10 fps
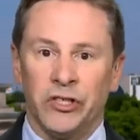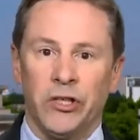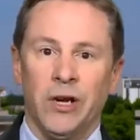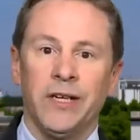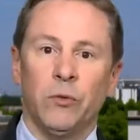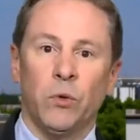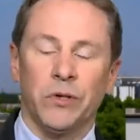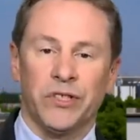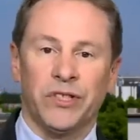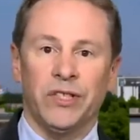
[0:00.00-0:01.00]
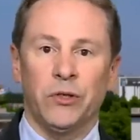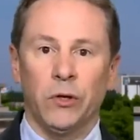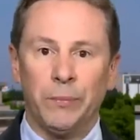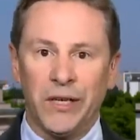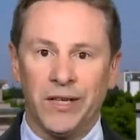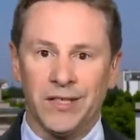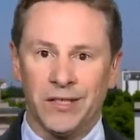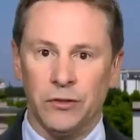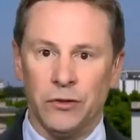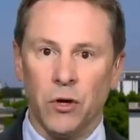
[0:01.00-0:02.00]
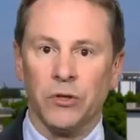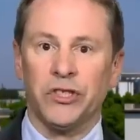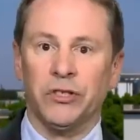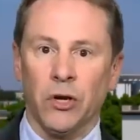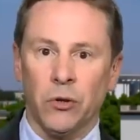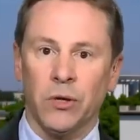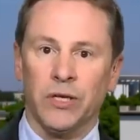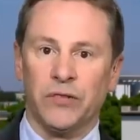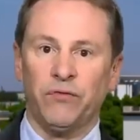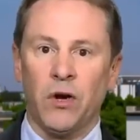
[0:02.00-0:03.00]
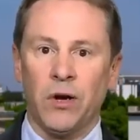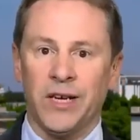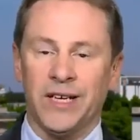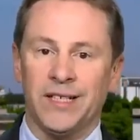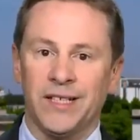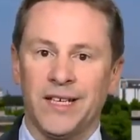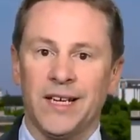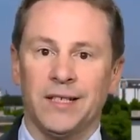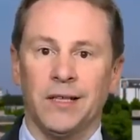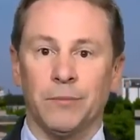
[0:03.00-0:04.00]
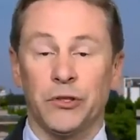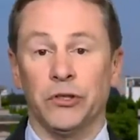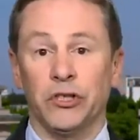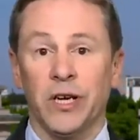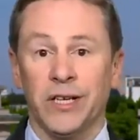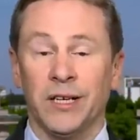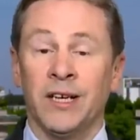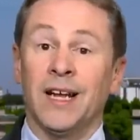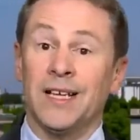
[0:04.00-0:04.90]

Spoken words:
China wants the Europeans not to go as far in standing up to China